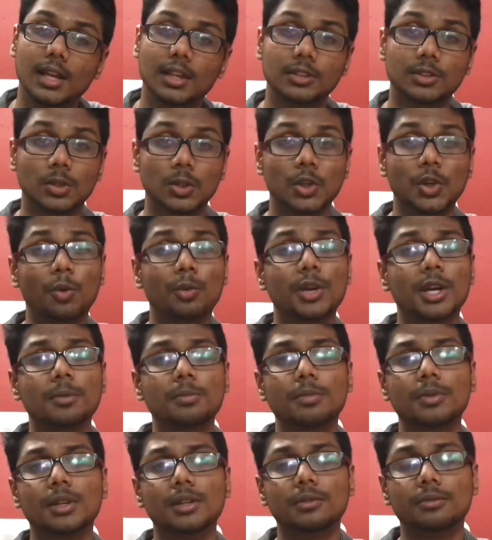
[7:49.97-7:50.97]
So
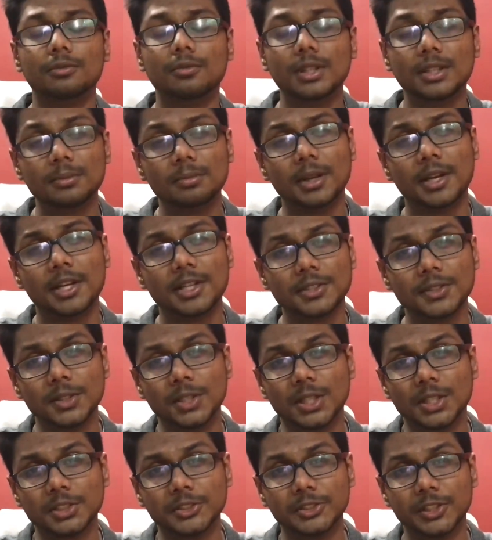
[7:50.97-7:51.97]
with Meri
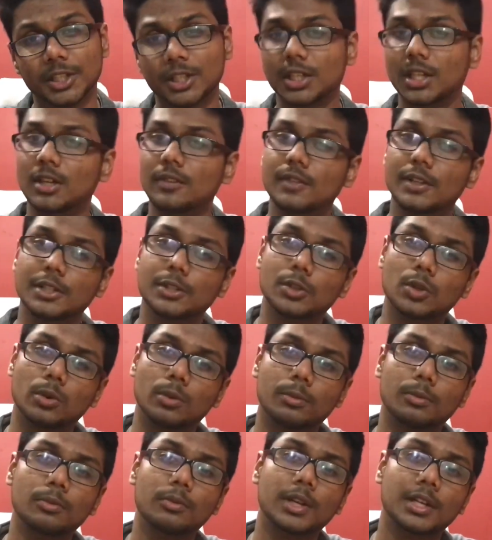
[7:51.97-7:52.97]
Suraksha,
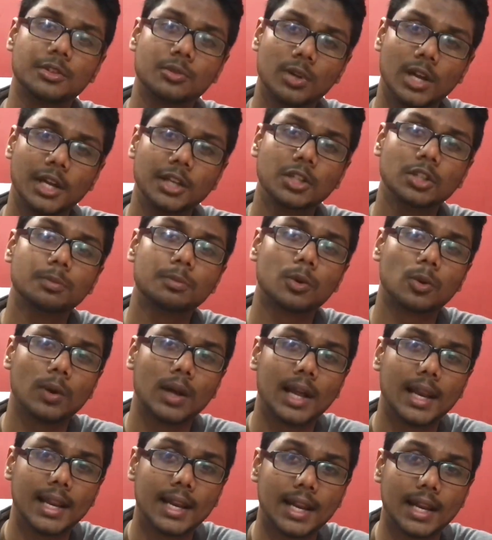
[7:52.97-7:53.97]
we are trying to
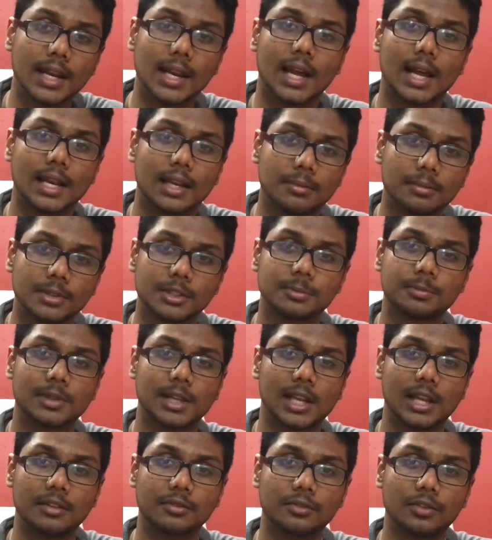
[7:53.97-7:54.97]
provide an anonymous
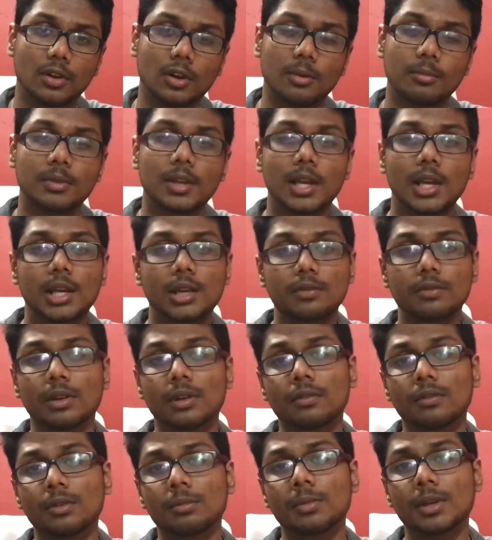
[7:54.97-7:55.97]
platform
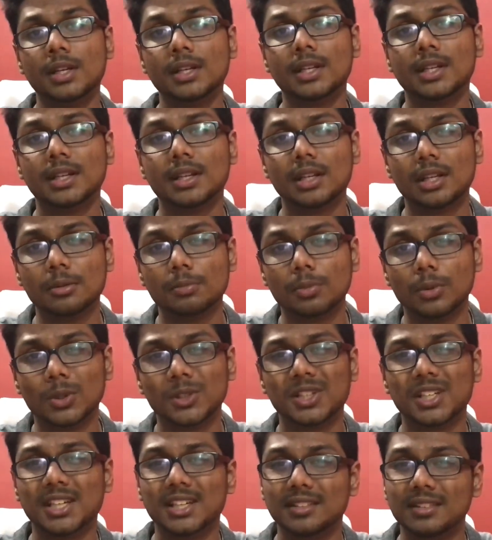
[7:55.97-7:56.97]
where women can
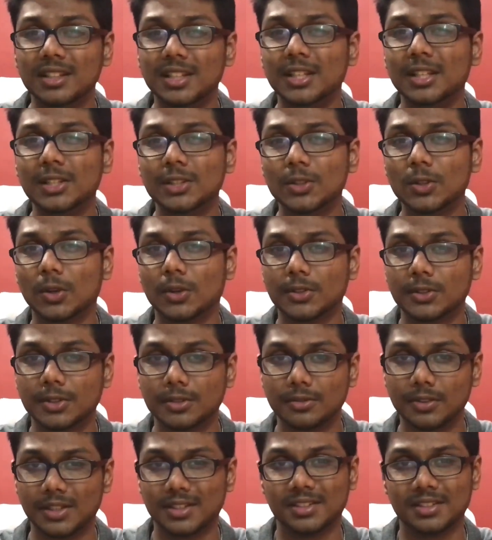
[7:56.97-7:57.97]
report these sorts
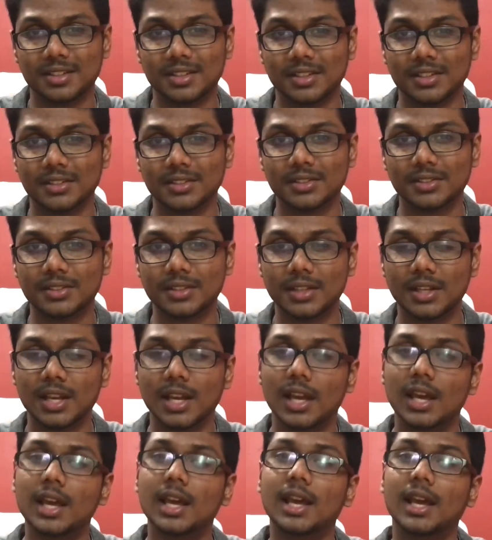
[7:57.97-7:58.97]
of incidents,
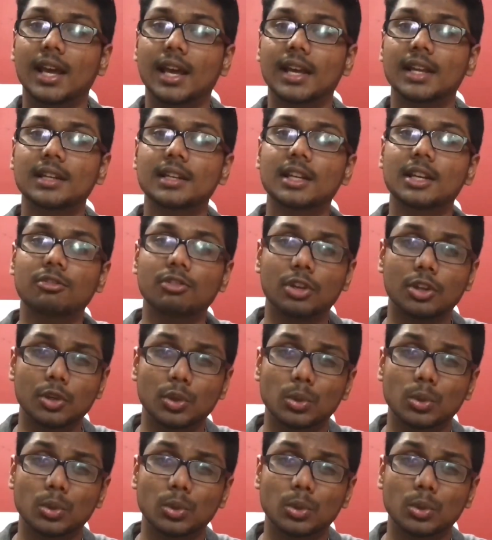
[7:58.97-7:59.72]
and we are